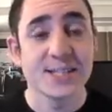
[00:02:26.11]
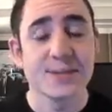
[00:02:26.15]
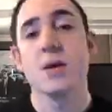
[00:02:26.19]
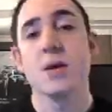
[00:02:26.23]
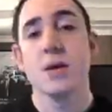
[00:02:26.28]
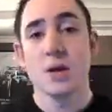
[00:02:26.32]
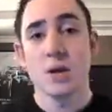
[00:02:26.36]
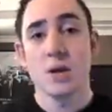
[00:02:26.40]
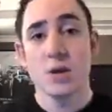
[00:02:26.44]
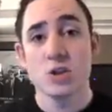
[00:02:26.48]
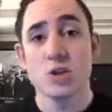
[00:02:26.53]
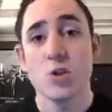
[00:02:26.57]

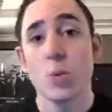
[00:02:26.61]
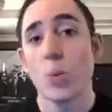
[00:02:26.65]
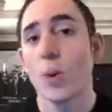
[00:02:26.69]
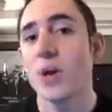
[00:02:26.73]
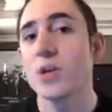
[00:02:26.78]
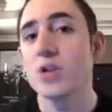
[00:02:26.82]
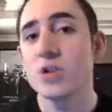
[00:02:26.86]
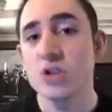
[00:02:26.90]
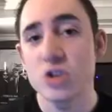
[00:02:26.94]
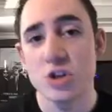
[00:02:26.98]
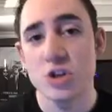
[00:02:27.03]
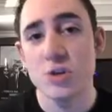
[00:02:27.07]
So when
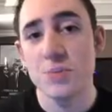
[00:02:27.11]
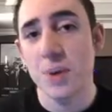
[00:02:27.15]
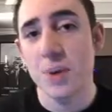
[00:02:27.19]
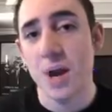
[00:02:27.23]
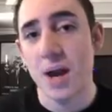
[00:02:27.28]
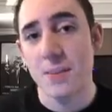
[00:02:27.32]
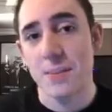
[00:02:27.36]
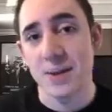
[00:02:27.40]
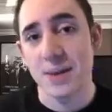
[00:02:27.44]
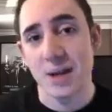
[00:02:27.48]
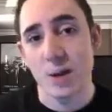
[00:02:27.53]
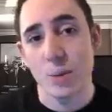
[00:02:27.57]
should you buy a
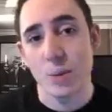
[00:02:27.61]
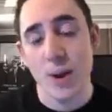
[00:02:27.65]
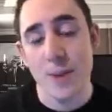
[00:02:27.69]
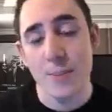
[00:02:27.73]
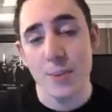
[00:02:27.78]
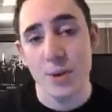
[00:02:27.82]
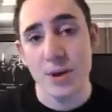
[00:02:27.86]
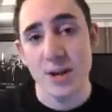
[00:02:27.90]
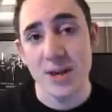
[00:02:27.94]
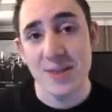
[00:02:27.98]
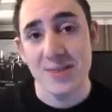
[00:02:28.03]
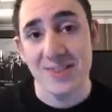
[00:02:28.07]
melee weapon
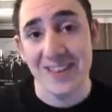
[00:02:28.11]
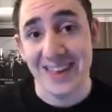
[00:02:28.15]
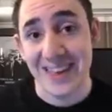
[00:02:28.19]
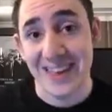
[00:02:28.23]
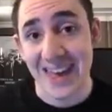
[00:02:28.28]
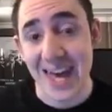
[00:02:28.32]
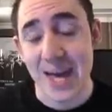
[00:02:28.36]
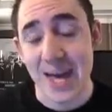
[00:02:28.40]
in the game?